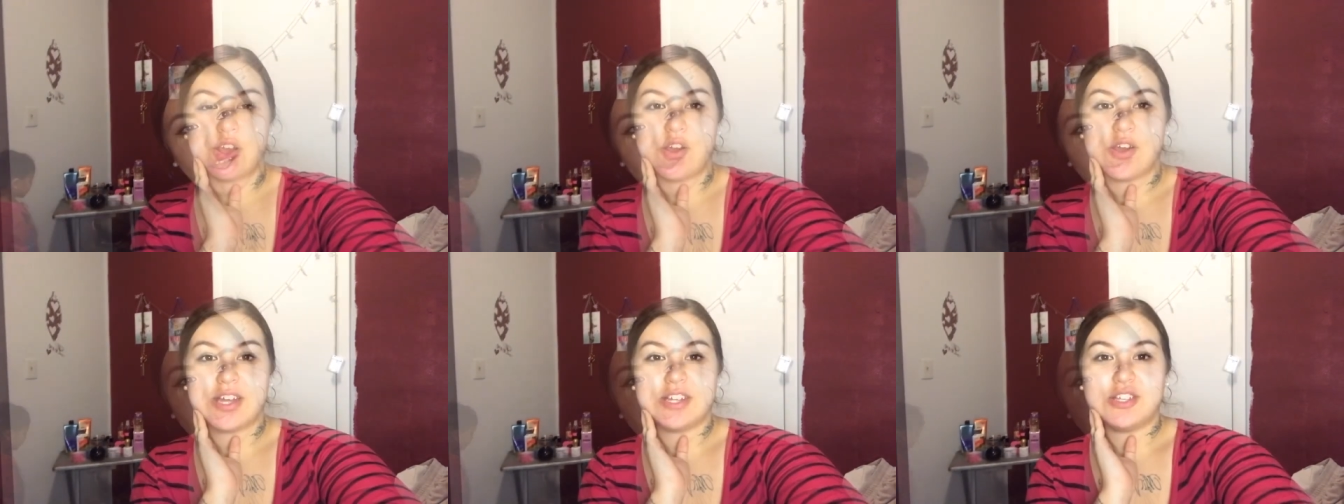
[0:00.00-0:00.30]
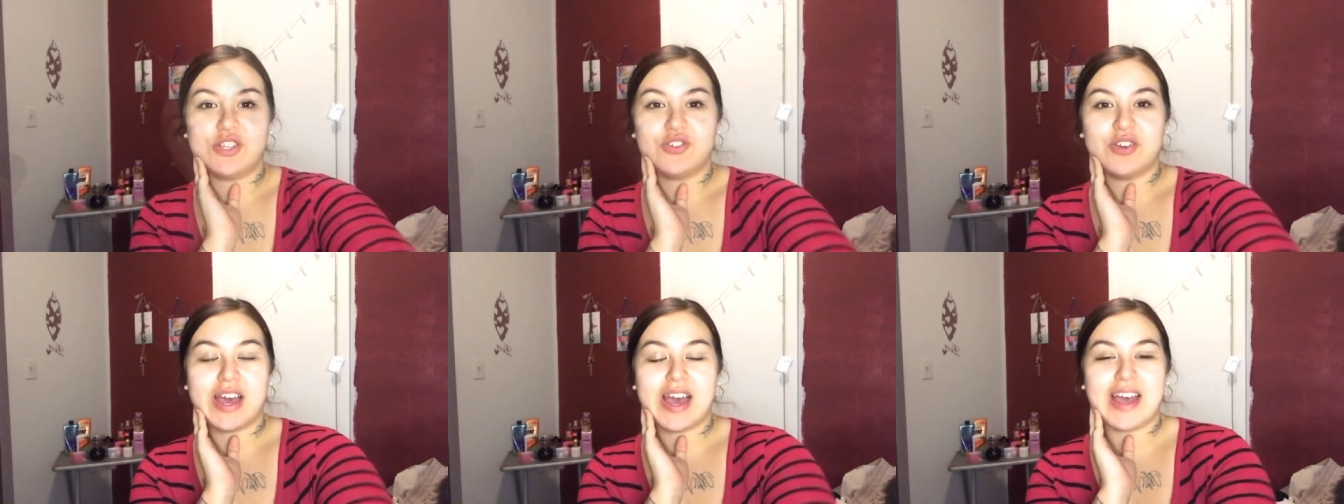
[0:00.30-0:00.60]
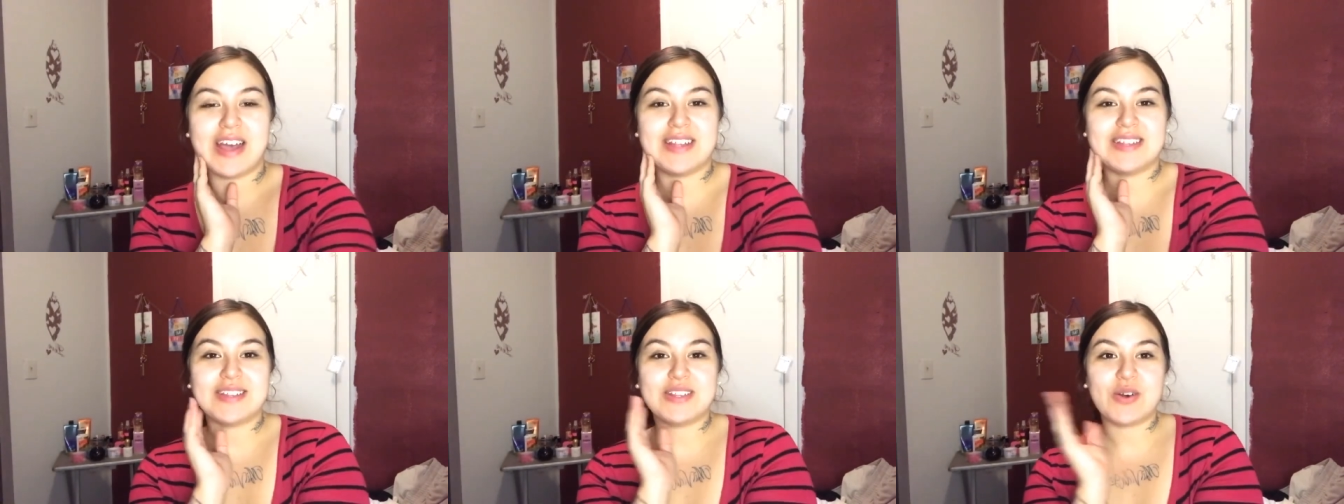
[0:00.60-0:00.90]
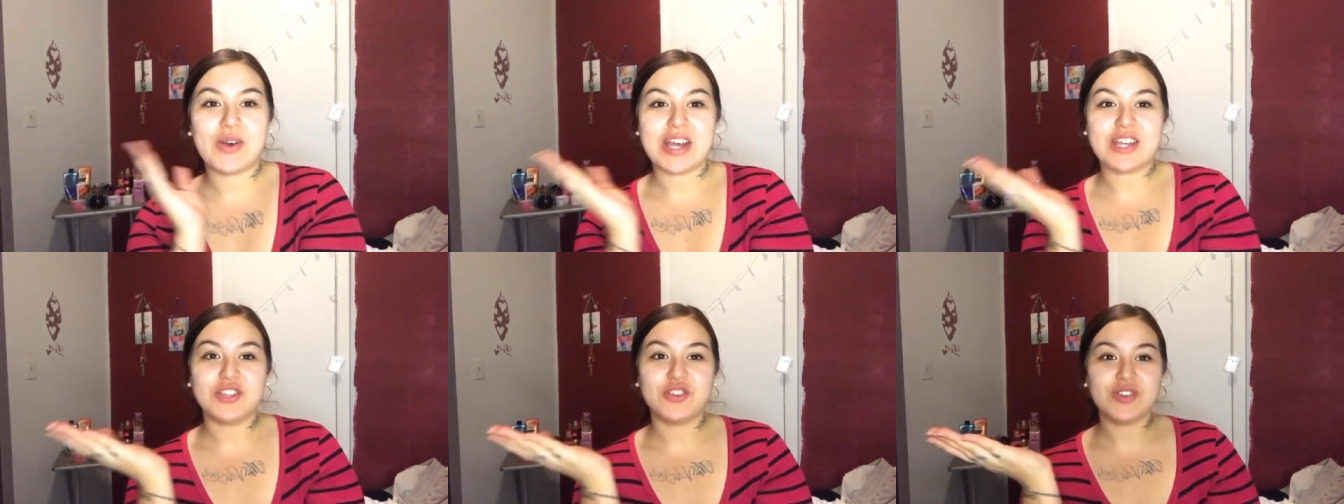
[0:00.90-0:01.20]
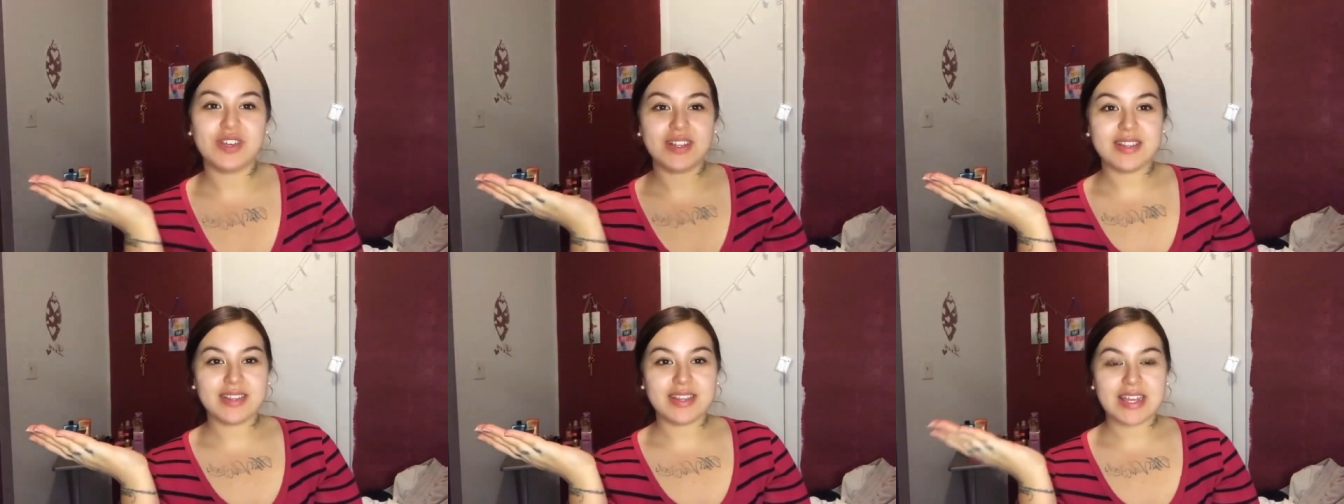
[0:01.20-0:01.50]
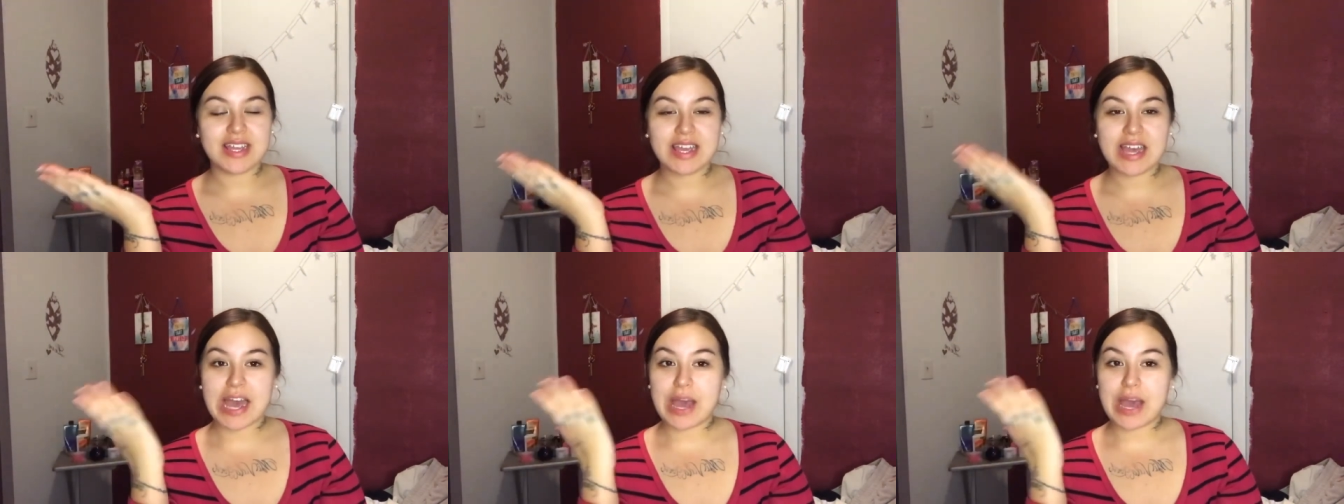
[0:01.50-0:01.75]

Alright, you guys. So as you can see,